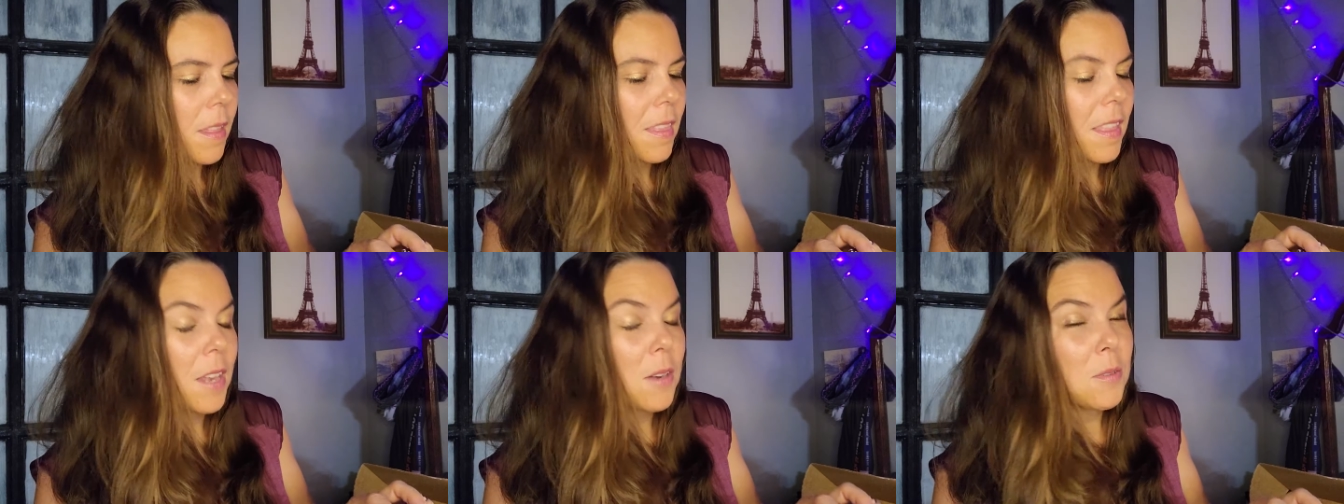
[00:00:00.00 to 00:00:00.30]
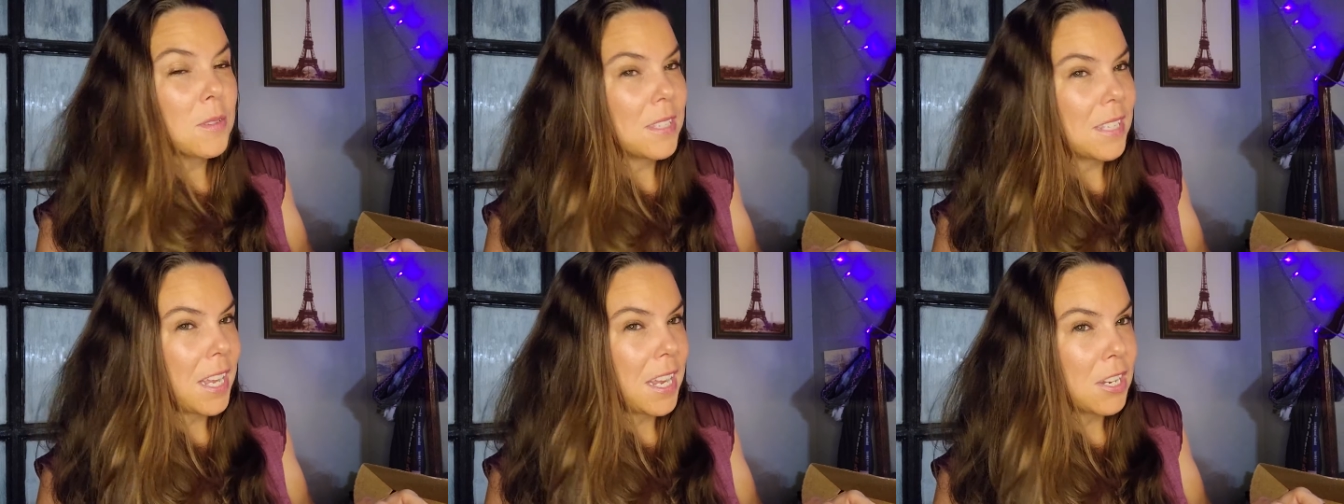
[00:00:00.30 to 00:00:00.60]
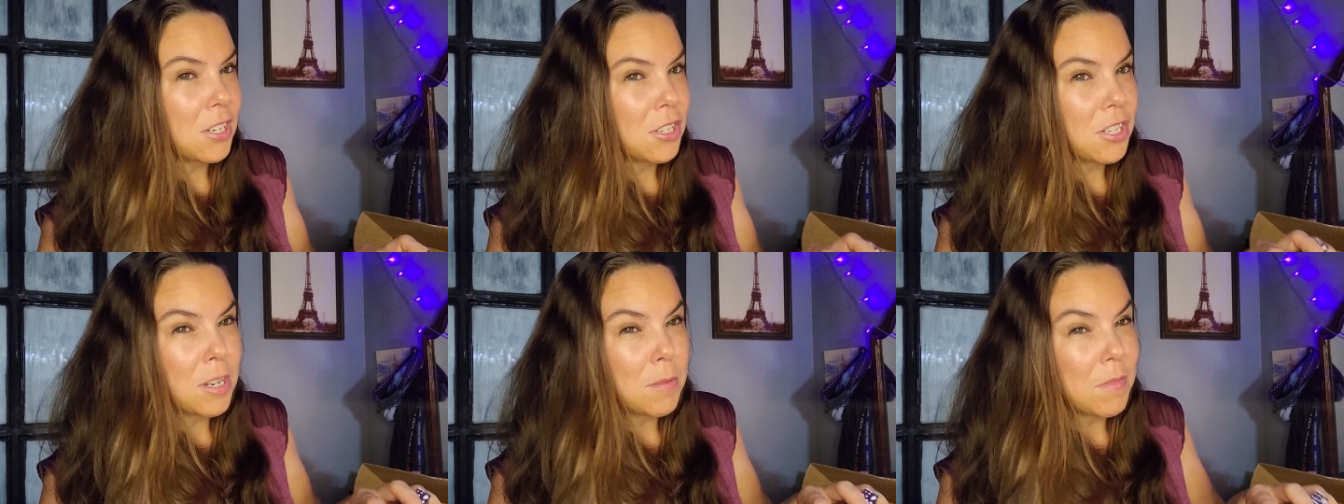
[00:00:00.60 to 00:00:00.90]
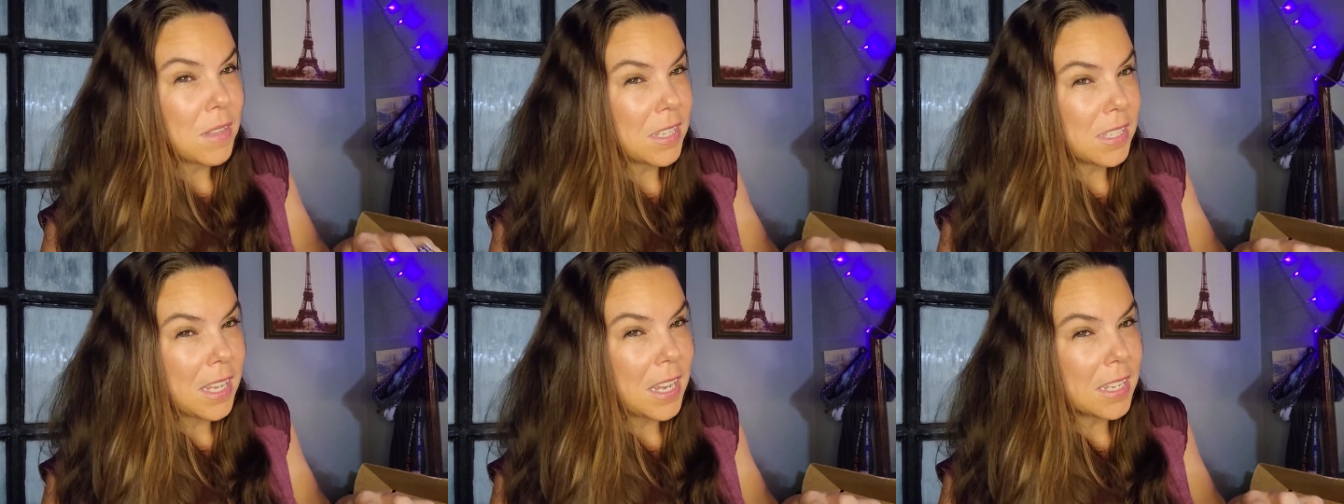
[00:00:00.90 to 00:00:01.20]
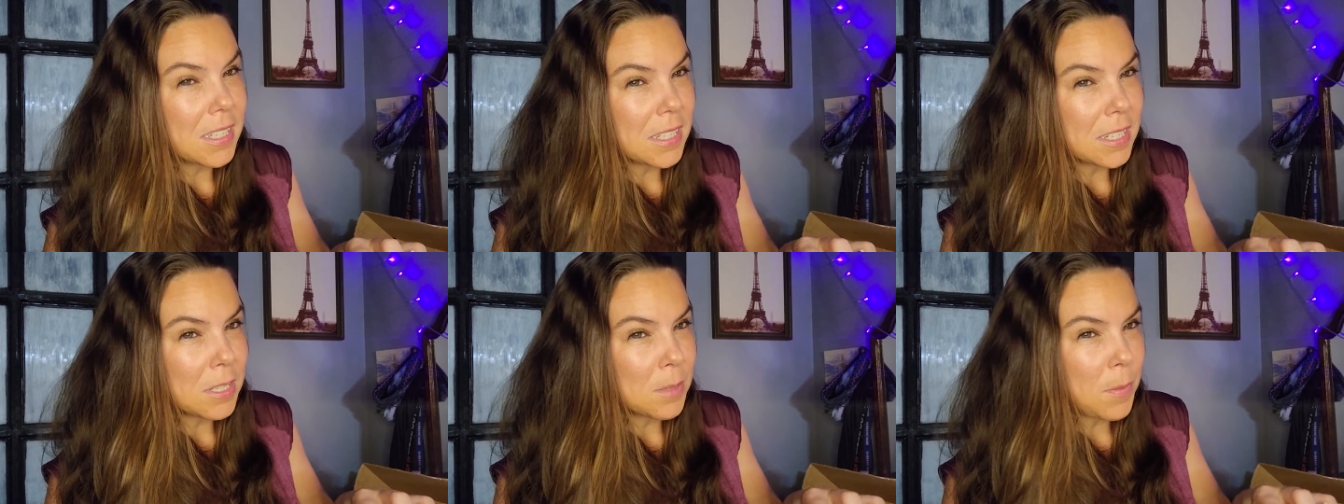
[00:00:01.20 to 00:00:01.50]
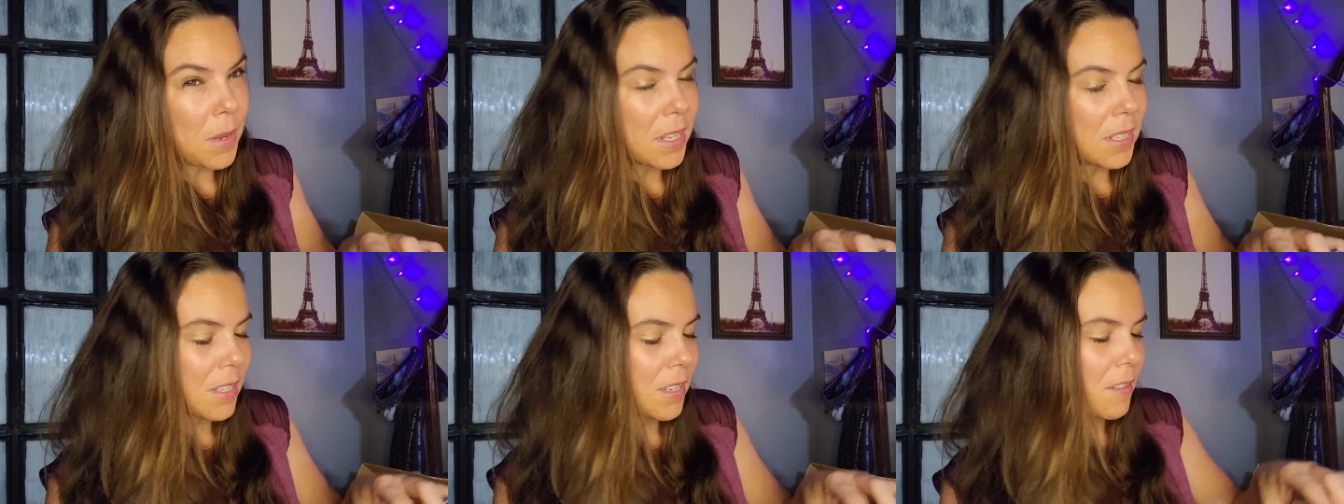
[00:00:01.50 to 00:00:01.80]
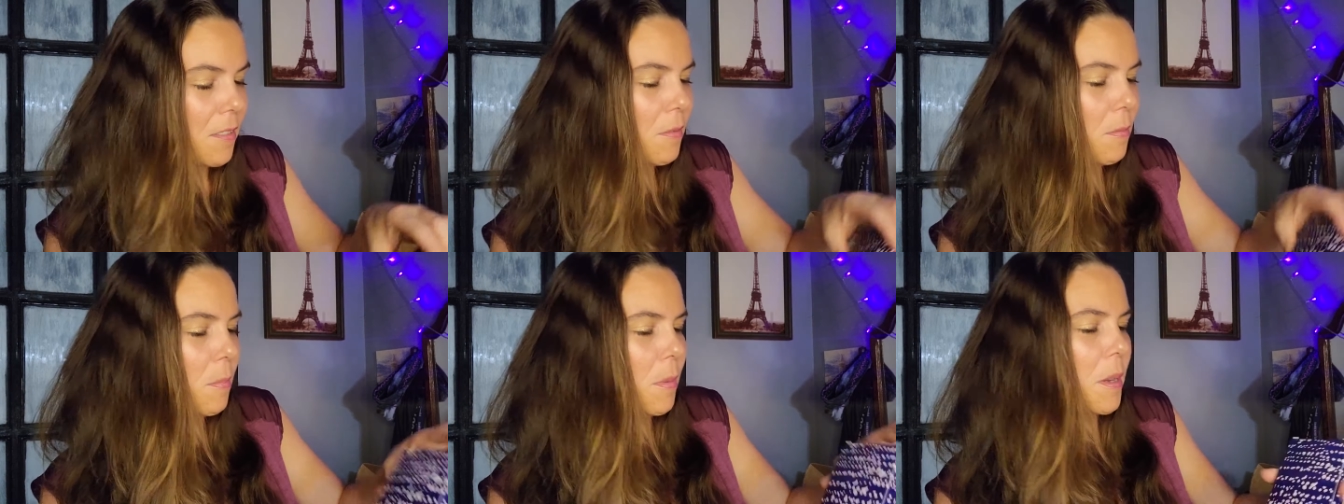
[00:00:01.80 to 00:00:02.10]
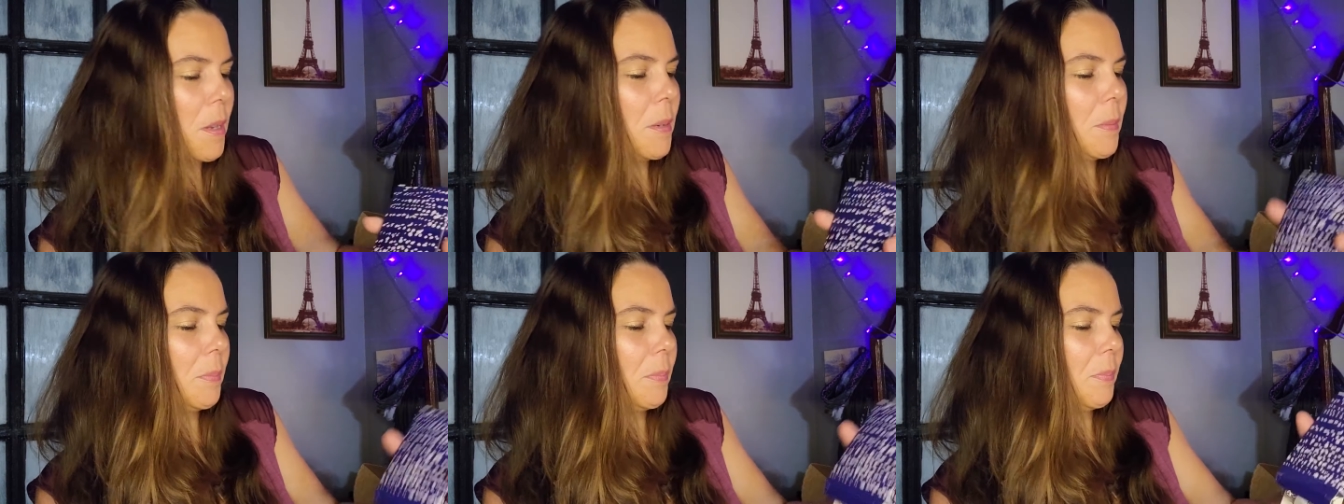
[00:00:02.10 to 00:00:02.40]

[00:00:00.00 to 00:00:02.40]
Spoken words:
They don't say it's cheap. They say it's expensive, but